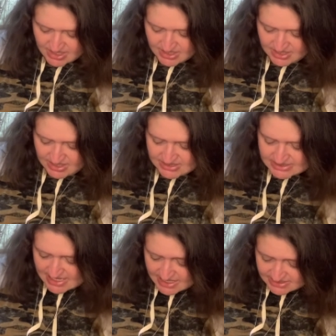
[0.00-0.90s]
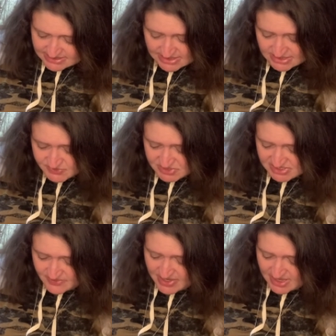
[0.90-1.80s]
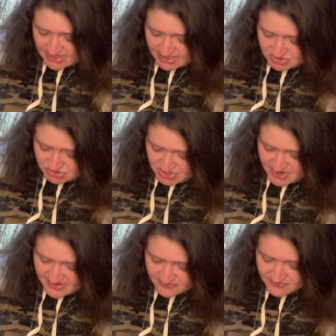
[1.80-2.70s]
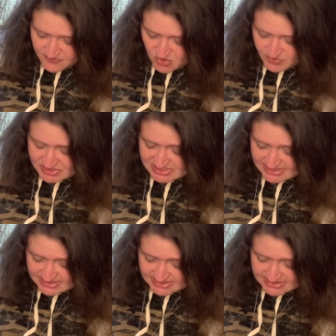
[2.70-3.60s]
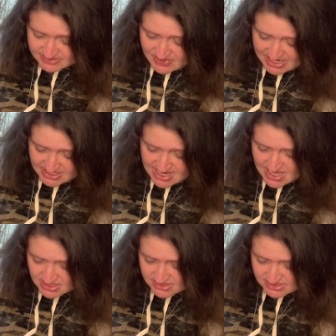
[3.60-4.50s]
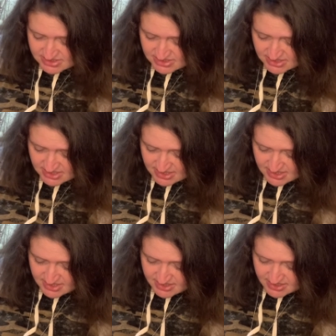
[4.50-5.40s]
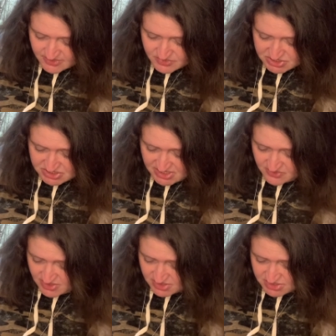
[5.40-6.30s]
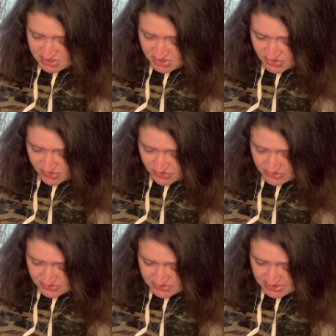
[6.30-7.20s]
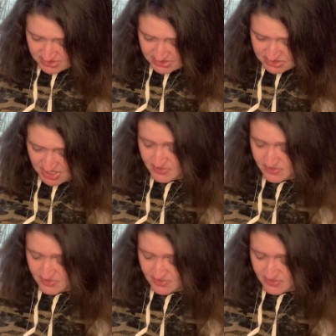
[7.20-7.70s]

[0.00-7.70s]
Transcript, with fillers: it is 96% polyester and 4% spandex. Machine wash, cold, tumble